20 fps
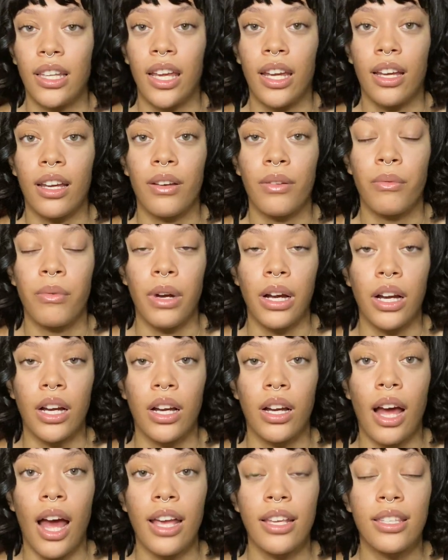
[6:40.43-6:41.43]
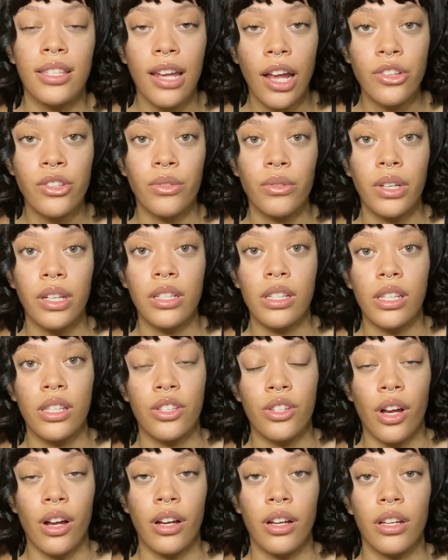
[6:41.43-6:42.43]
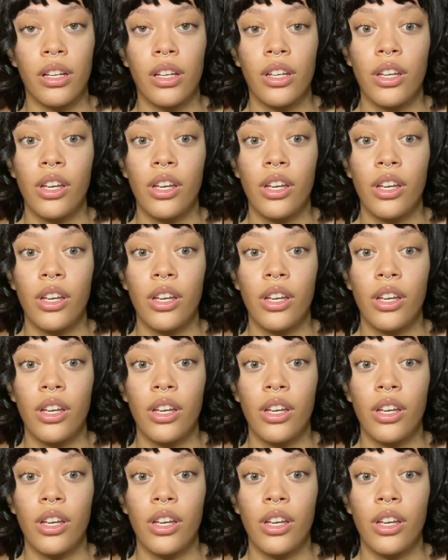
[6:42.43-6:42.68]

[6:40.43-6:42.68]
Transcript: like where I scheduled it to start.